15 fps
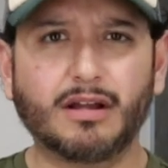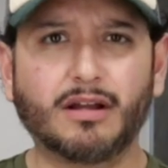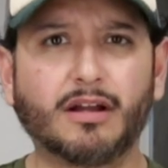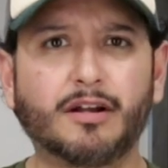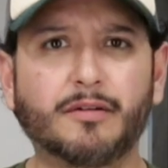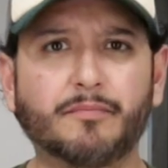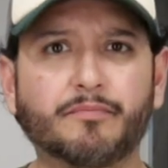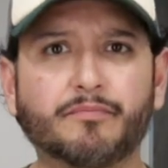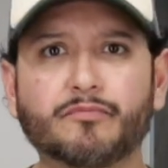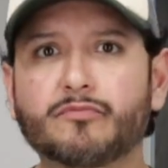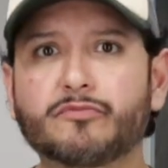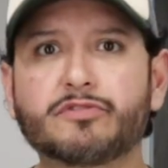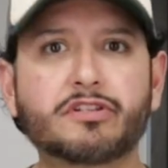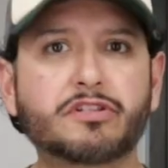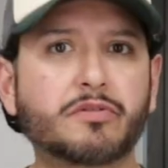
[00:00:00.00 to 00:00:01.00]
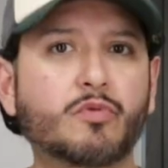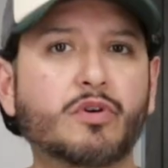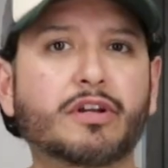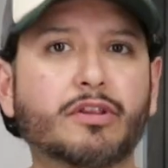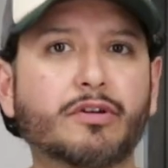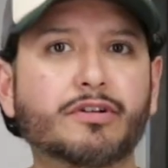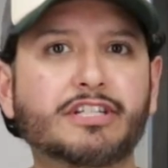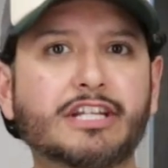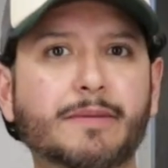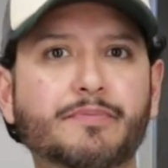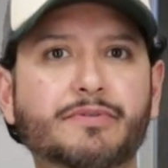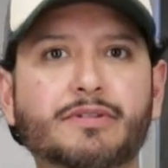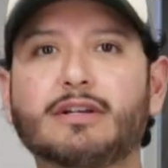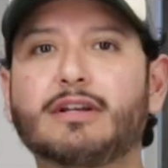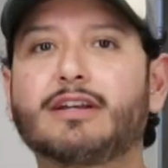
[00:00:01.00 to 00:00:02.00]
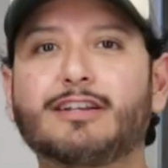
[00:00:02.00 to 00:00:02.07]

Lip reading: Just some quick little tips.